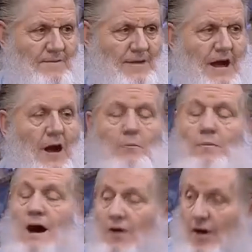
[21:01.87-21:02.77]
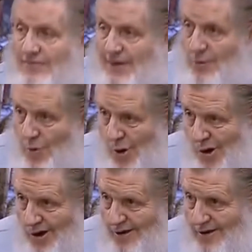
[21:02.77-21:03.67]
how bad off they were.
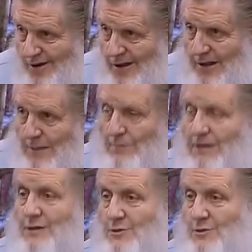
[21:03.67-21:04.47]
Because